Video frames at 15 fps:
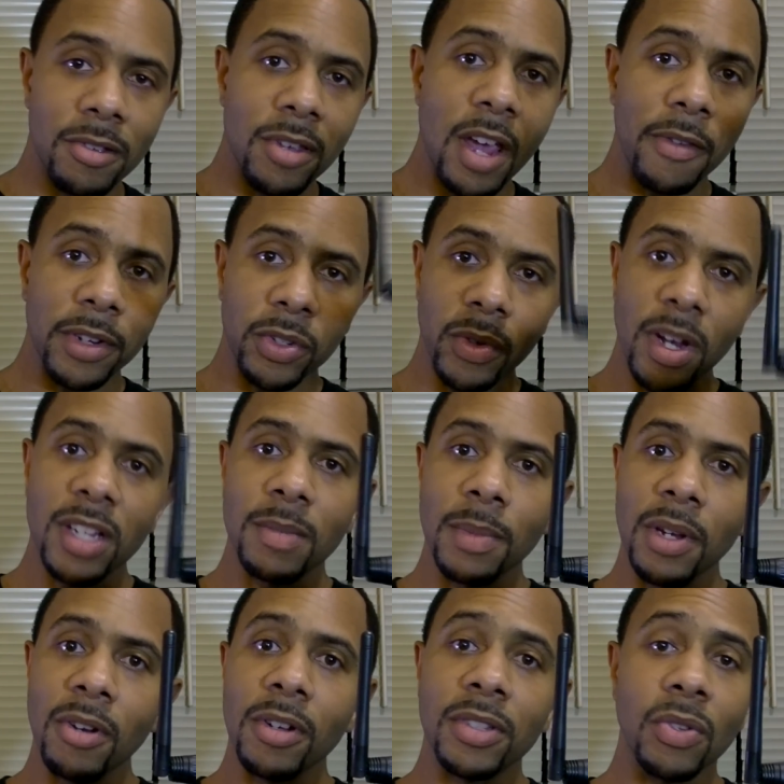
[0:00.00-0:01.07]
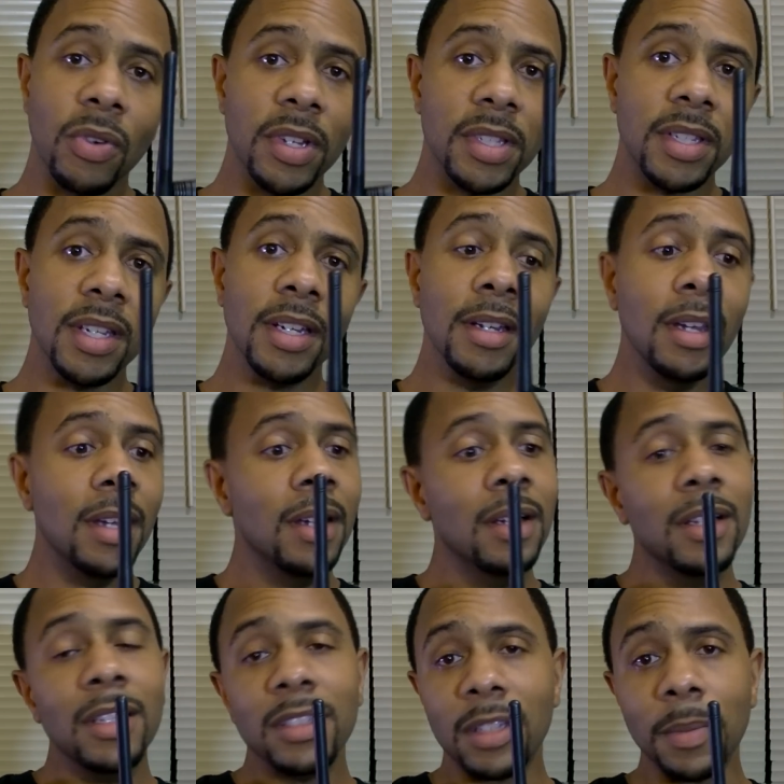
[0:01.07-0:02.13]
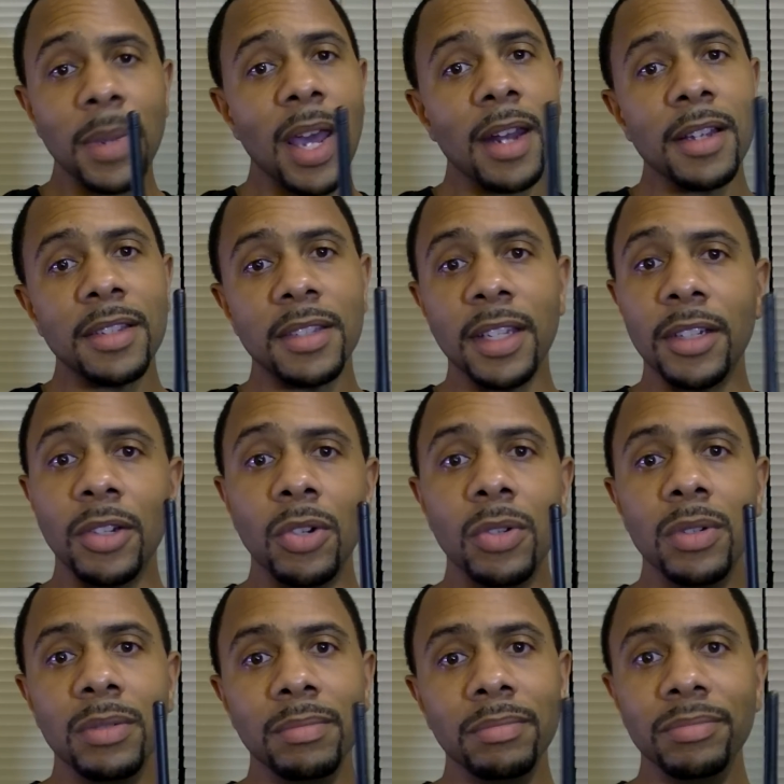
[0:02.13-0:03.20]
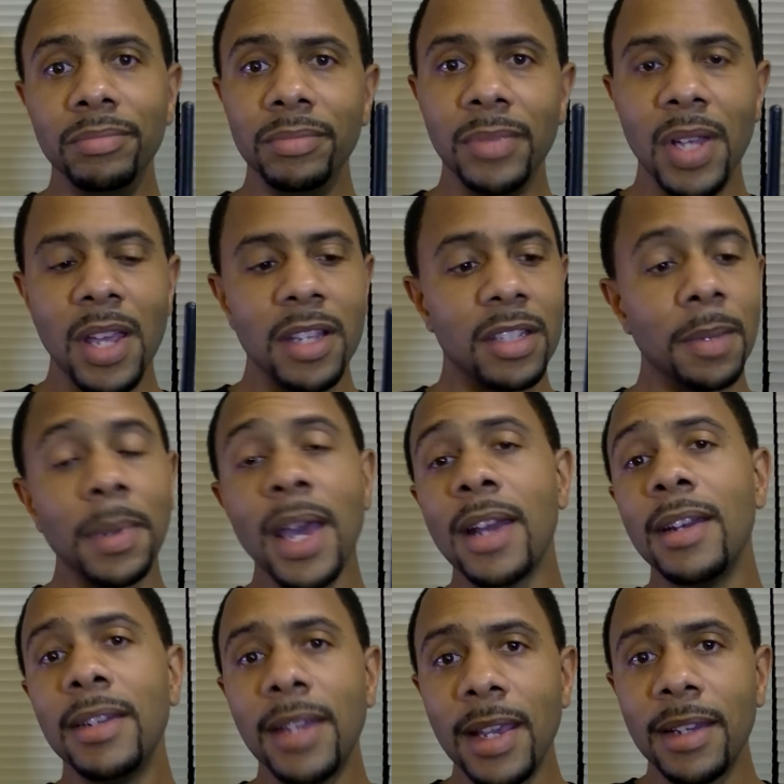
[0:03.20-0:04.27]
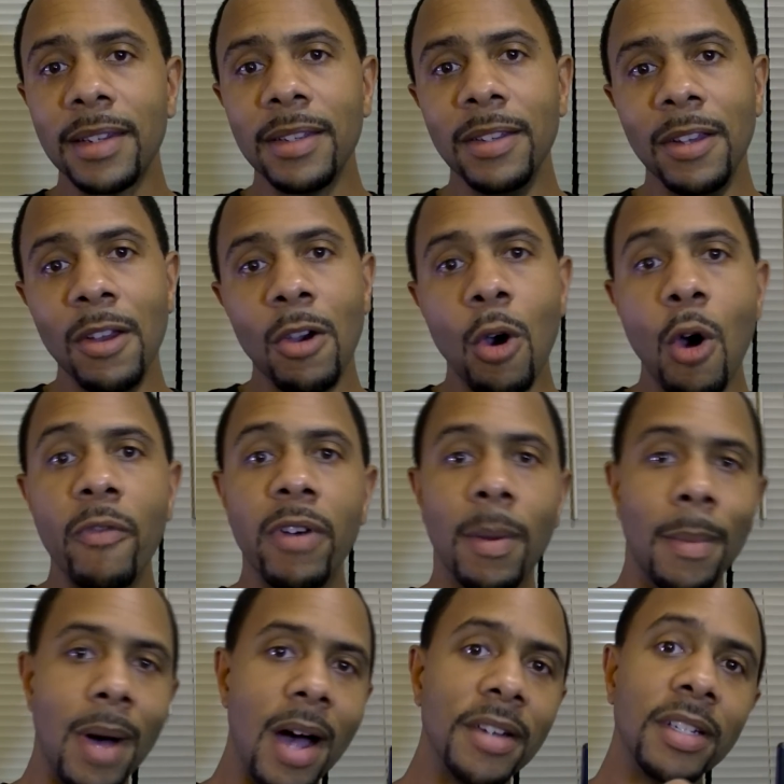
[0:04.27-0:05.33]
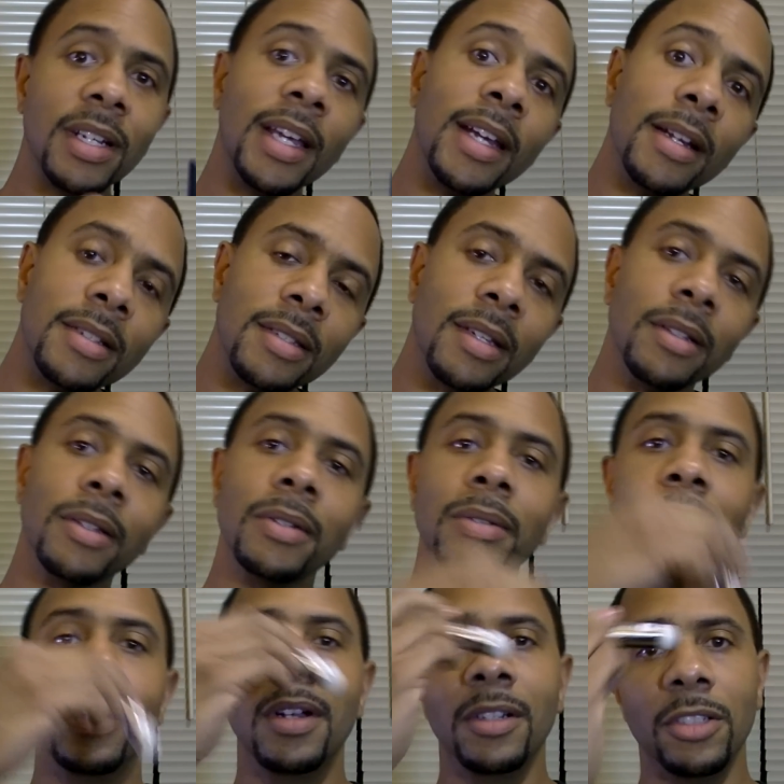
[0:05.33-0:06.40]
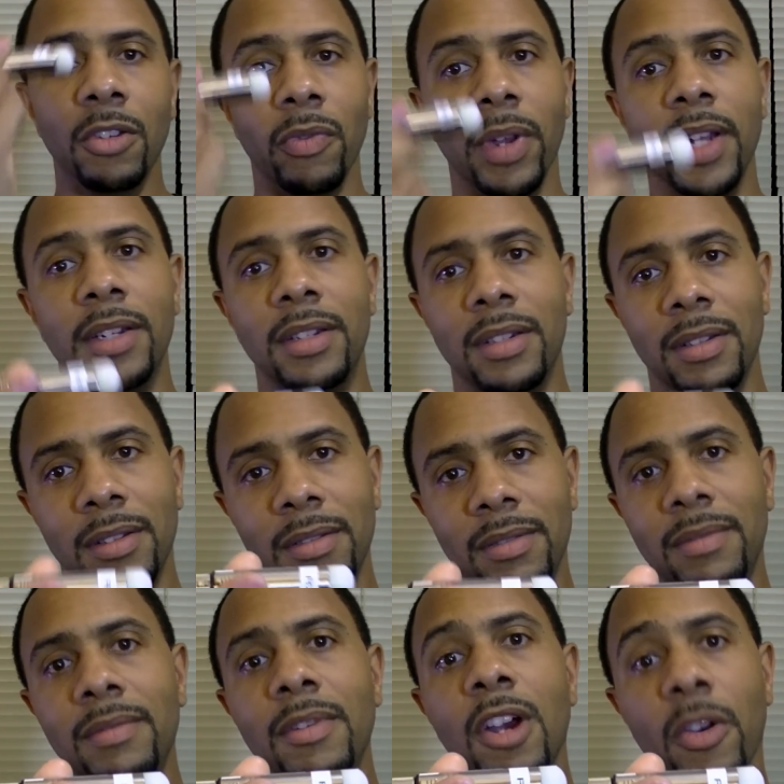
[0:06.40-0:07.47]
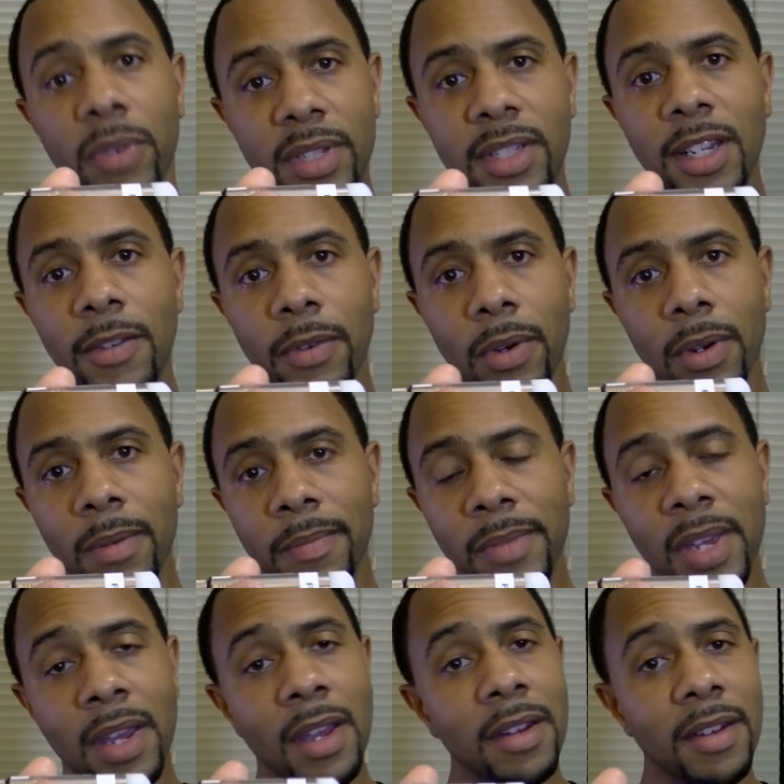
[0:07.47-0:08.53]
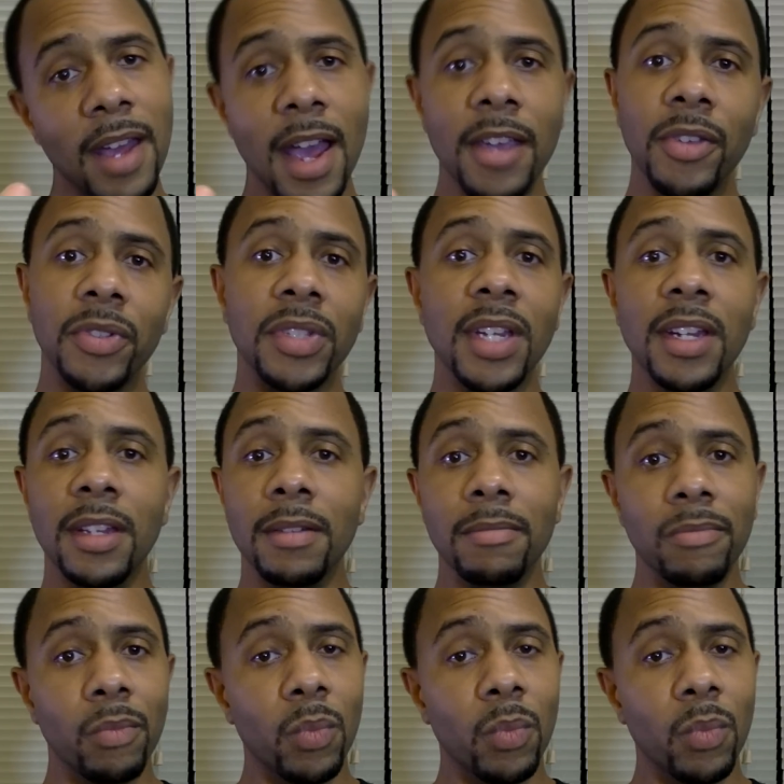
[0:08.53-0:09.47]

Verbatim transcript: You have a transmitter that's going to send some kind of signal, some kind of data, over a modulated signal to reach a receiver. Now, how you send it